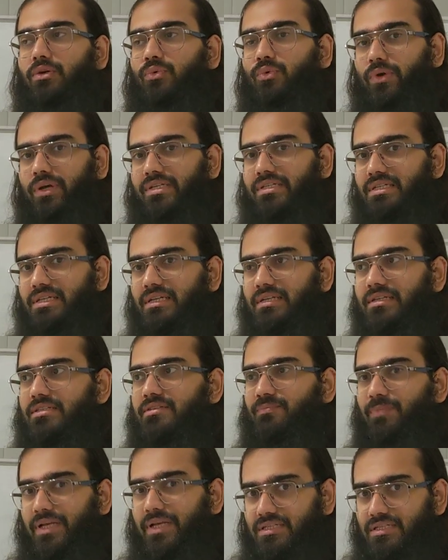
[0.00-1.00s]
question,
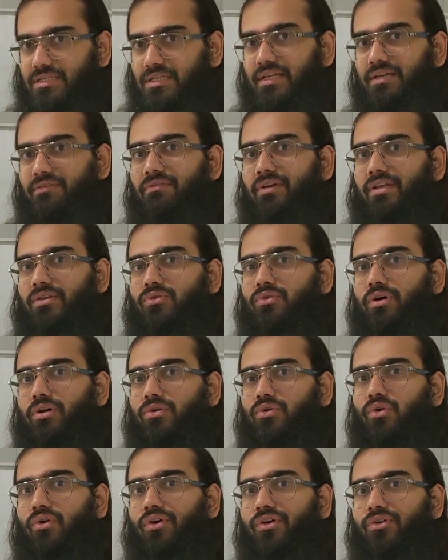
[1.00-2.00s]
especially when you are
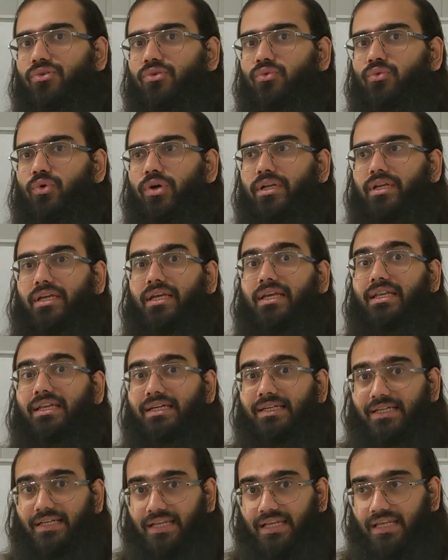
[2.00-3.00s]
going to work in
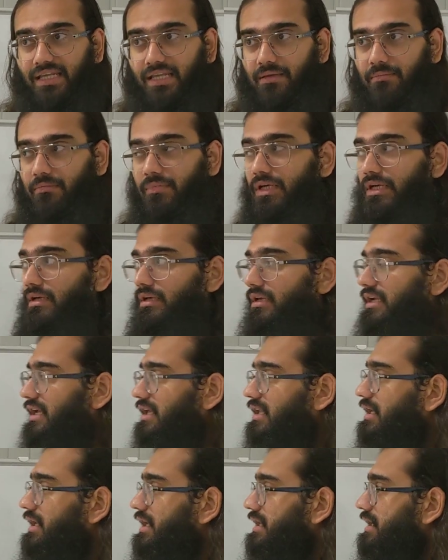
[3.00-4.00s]
a team.
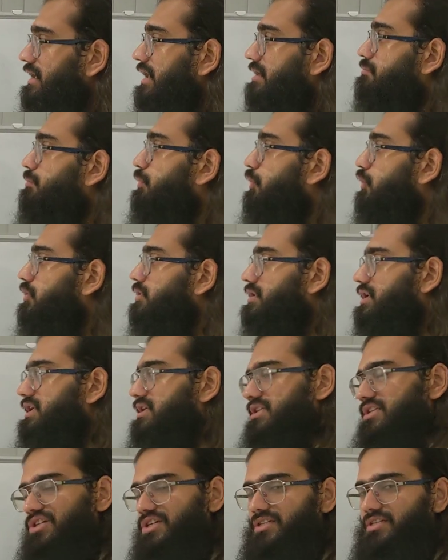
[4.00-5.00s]
in both
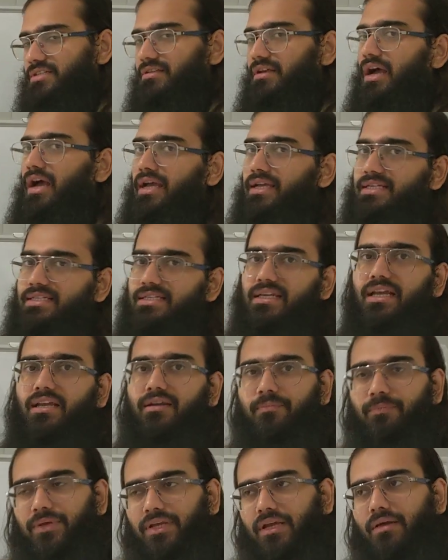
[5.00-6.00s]
cultures, IC
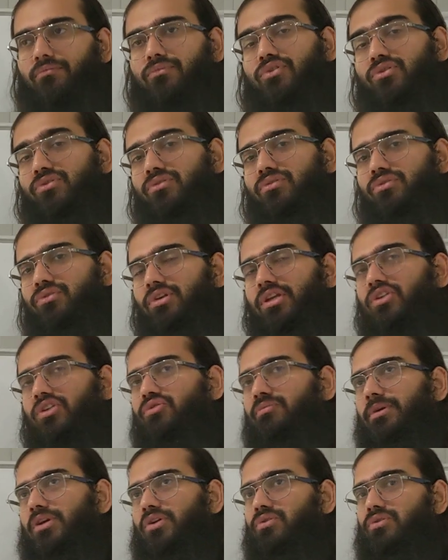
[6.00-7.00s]
and PM, you need
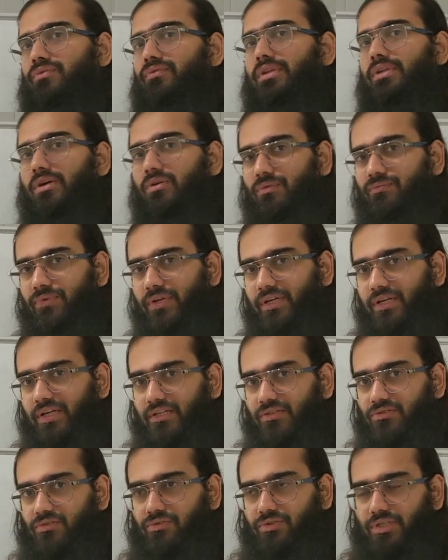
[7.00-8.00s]
to be good with the conflict
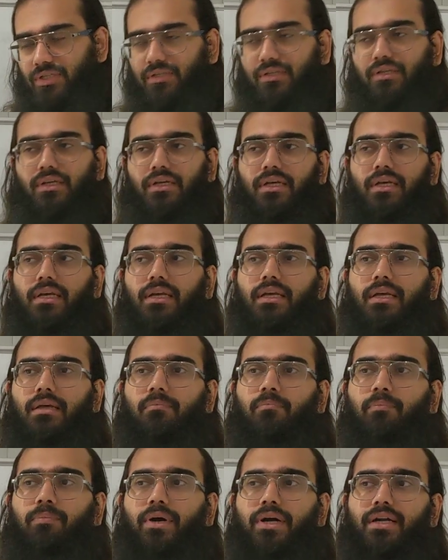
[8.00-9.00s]
resolution.
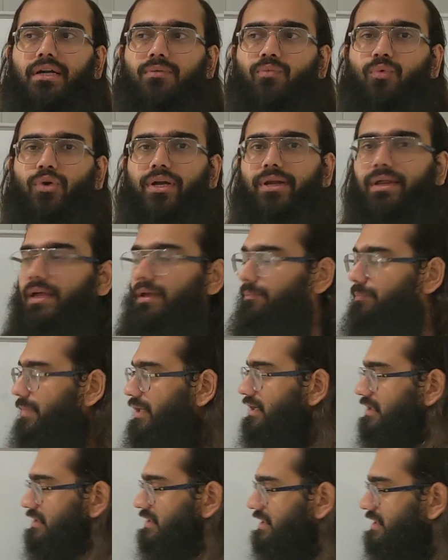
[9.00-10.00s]
But what
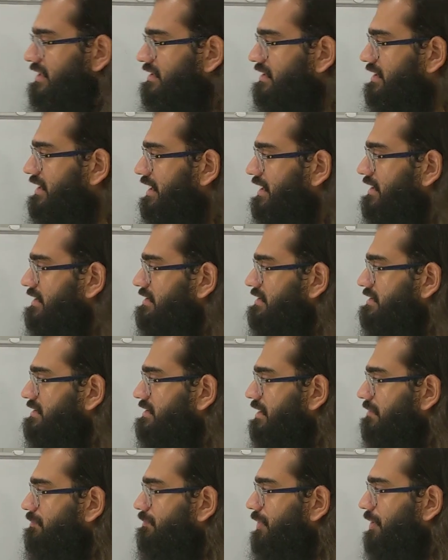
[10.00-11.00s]
happened, there is
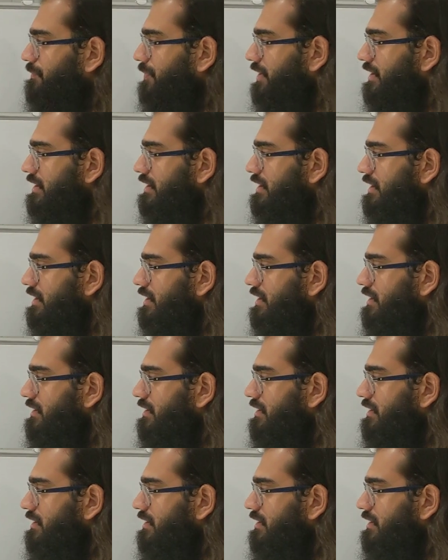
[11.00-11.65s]
some people,